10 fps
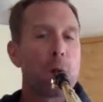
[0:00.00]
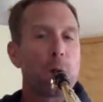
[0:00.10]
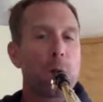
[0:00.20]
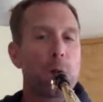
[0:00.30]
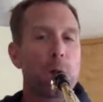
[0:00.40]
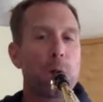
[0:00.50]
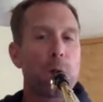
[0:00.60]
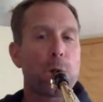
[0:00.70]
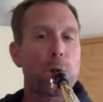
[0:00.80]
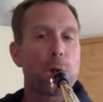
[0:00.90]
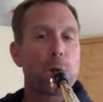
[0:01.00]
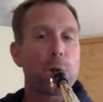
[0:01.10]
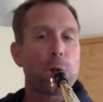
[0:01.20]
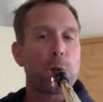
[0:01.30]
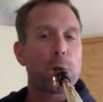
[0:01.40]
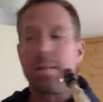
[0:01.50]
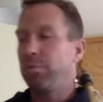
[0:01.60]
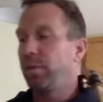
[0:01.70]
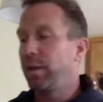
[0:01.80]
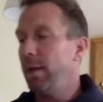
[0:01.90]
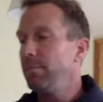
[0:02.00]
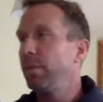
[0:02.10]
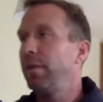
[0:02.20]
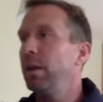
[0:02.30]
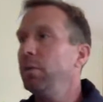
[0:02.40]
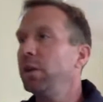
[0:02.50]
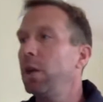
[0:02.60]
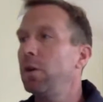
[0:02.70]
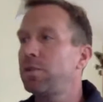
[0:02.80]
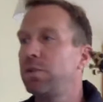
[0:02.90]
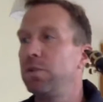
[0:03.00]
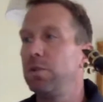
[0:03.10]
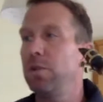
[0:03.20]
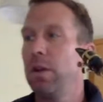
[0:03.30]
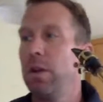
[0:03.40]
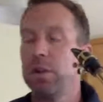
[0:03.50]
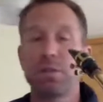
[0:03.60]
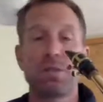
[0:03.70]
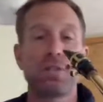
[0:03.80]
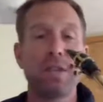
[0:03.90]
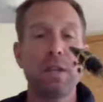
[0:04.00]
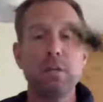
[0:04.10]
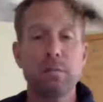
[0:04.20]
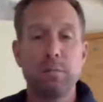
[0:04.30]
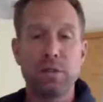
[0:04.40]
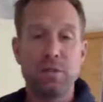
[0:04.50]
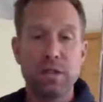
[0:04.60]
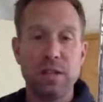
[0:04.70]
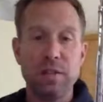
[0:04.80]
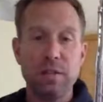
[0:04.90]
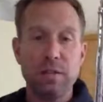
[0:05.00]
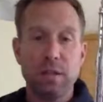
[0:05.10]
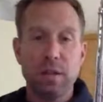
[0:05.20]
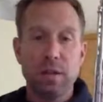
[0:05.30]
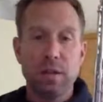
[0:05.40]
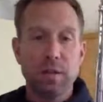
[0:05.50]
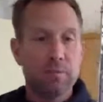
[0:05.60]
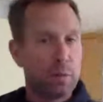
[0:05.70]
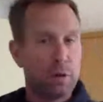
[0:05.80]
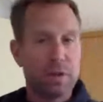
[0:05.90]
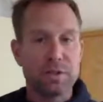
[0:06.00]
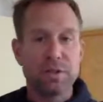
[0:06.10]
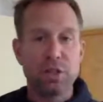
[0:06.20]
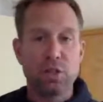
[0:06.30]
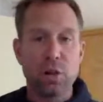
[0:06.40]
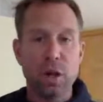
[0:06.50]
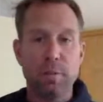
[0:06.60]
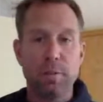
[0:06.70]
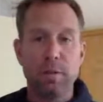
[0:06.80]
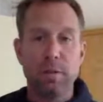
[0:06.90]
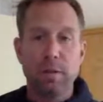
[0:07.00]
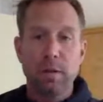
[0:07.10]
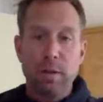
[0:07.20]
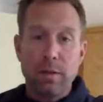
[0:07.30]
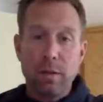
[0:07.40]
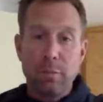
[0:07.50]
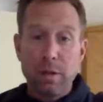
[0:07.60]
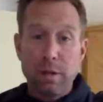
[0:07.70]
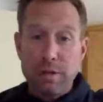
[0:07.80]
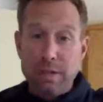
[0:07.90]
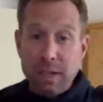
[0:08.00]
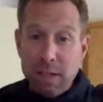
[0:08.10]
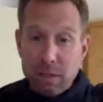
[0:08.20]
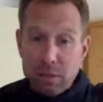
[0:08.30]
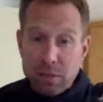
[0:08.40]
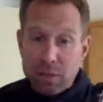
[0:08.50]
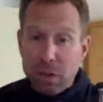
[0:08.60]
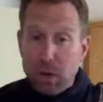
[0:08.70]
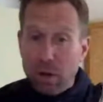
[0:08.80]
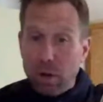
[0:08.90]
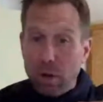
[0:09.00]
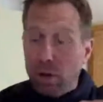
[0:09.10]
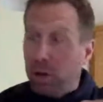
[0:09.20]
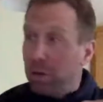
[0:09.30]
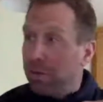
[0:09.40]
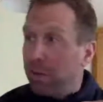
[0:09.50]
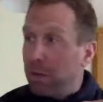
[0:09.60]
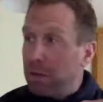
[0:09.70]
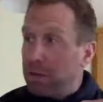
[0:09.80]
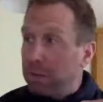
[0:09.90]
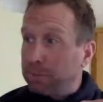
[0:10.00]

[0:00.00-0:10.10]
Okay, then we go to your C, which is easy. Then we go to C sharp. Then we go to D, which is all the fingers.